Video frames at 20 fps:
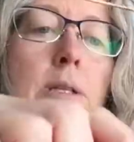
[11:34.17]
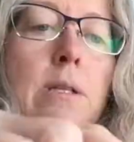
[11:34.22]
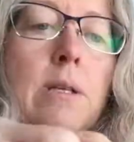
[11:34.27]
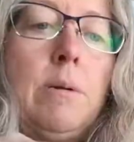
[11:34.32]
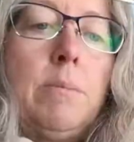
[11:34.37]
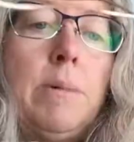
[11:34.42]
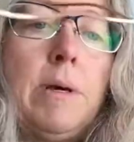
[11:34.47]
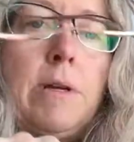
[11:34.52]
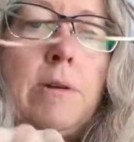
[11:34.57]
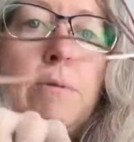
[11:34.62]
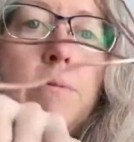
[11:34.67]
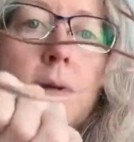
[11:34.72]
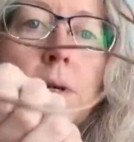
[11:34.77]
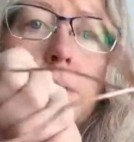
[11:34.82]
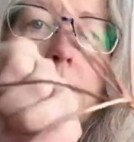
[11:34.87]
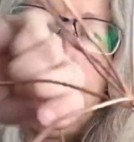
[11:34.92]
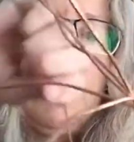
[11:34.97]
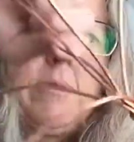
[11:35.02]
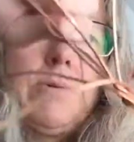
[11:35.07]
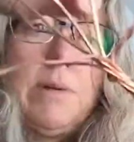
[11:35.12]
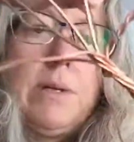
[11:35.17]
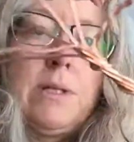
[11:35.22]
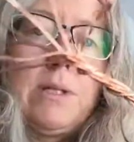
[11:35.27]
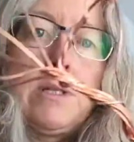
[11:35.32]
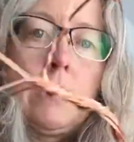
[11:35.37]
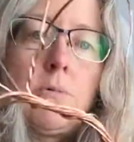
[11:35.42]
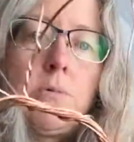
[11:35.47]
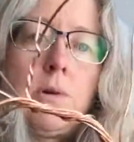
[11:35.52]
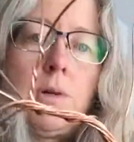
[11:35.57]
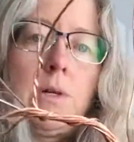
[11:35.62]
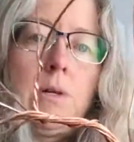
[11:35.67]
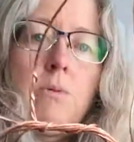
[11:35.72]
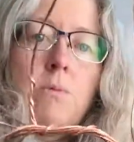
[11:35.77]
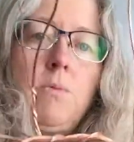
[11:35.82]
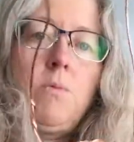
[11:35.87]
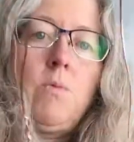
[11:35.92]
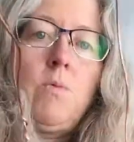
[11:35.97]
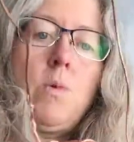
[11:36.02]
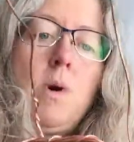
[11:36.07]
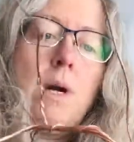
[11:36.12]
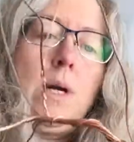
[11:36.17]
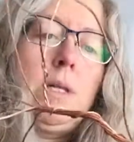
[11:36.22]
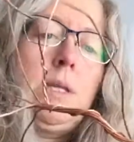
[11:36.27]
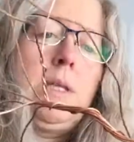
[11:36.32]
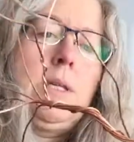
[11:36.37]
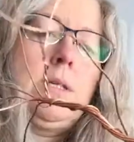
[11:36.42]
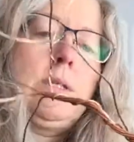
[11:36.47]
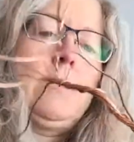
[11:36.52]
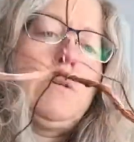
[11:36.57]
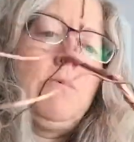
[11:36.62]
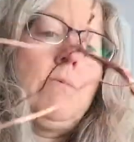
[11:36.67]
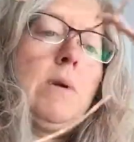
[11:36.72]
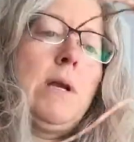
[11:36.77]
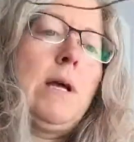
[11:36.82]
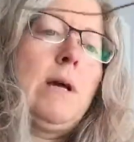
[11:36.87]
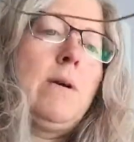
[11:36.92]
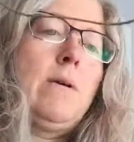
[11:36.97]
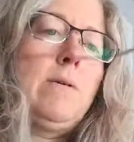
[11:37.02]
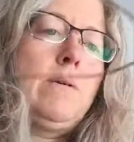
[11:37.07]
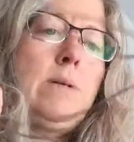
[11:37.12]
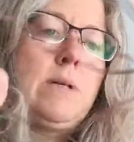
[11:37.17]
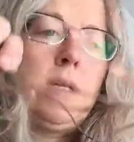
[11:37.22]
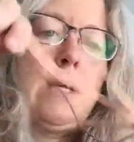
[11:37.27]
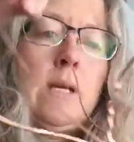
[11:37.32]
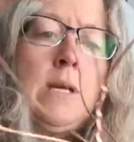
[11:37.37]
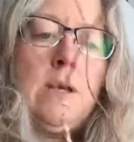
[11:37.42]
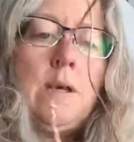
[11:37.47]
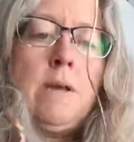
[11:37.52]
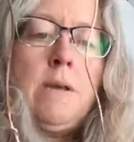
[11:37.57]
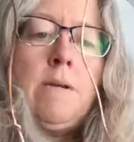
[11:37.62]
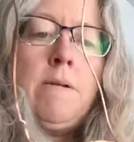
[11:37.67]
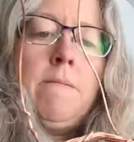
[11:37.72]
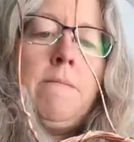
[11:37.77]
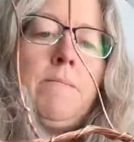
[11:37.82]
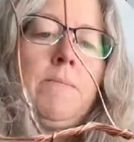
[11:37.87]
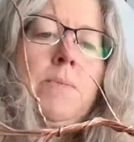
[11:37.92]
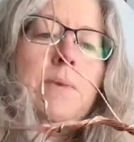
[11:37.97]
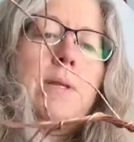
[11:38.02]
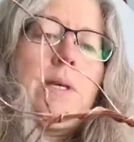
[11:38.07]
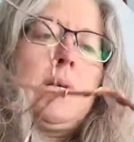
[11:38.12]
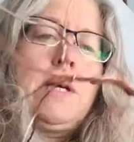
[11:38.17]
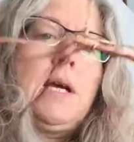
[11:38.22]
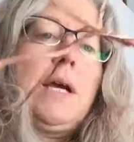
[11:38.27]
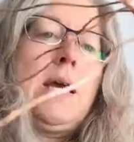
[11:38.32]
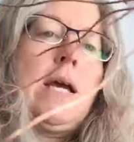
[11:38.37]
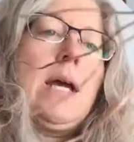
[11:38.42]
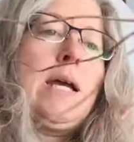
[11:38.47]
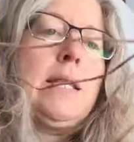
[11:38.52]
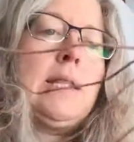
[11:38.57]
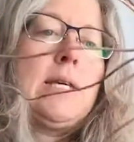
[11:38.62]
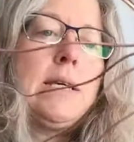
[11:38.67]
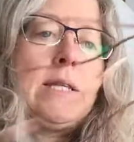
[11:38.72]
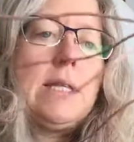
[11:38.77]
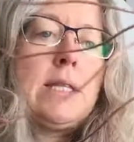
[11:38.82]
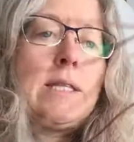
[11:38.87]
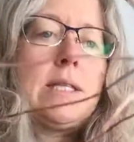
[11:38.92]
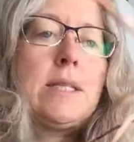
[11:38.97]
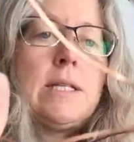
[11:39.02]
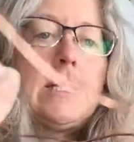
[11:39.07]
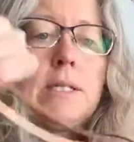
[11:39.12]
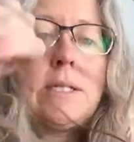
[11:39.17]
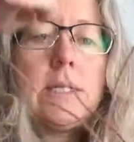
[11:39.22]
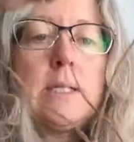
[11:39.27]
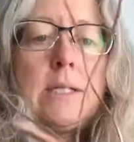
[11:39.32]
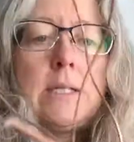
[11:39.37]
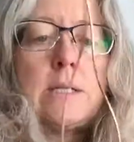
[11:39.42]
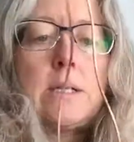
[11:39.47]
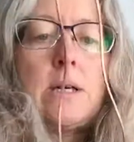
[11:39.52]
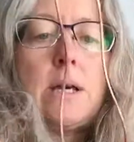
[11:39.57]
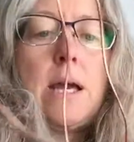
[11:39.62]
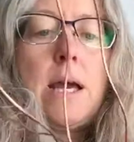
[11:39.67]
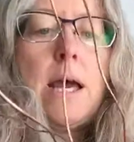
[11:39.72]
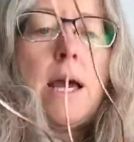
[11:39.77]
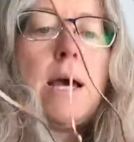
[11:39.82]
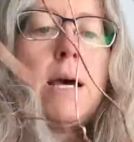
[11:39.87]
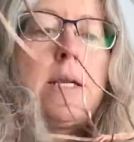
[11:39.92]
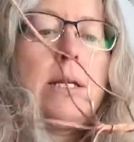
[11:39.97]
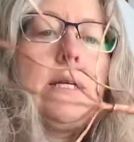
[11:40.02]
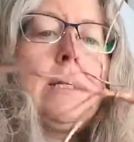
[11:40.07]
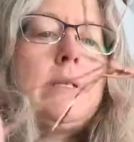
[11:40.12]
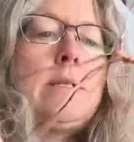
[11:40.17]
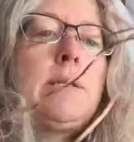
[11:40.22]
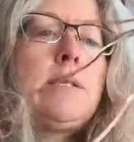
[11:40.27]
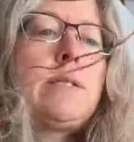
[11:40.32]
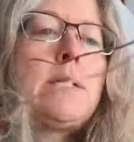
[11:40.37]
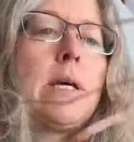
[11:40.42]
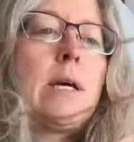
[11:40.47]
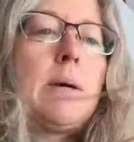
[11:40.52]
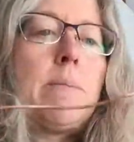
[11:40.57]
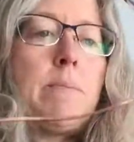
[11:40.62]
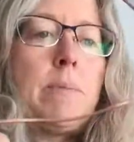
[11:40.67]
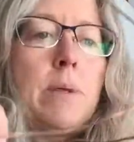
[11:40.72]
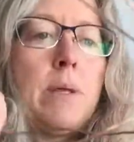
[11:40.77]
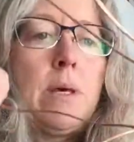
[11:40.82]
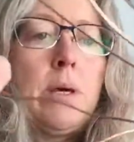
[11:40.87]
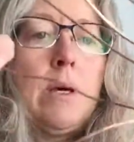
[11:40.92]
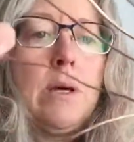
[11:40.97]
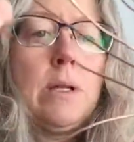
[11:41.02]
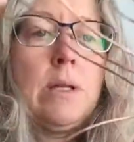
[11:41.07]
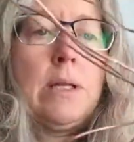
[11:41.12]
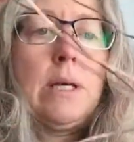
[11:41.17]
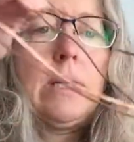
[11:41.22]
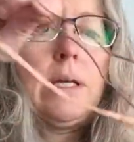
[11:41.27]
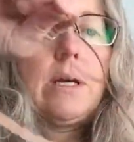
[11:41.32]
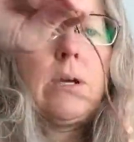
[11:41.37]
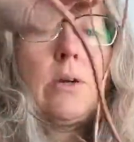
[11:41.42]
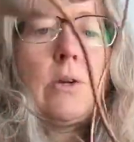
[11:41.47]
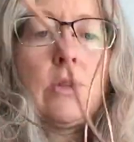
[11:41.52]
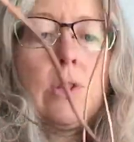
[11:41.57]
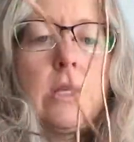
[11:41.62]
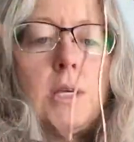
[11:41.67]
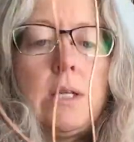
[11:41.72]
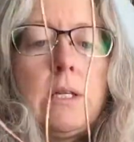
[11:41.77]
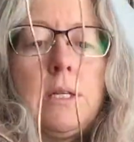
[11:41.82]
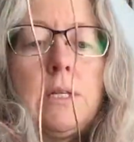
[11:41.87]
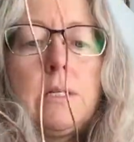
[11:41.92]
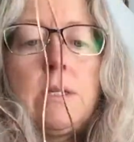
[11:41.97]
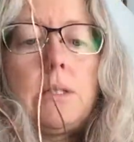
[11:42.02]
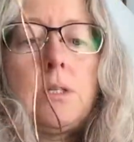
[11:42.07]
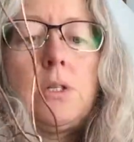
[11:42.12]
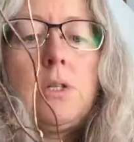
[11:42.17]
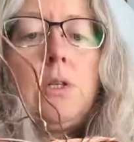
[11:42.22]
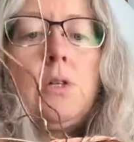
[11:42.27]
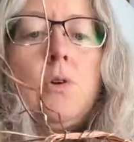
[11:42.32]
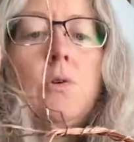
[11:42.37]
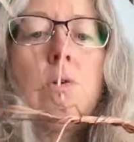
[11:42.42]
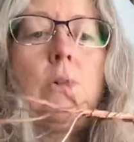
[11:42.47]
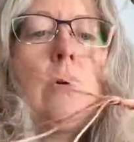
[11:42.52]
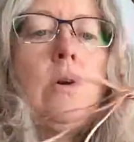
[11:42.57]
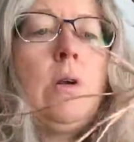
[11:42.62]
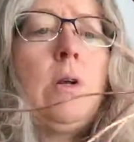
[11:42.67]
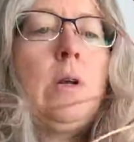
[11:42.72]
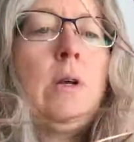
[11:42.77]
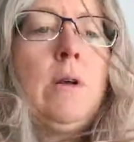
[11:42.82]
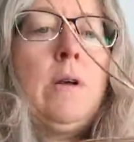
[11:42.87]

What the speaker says: a little better what I'm doing. So we're gonna wind this around. And then this is adding depth, like thickness to your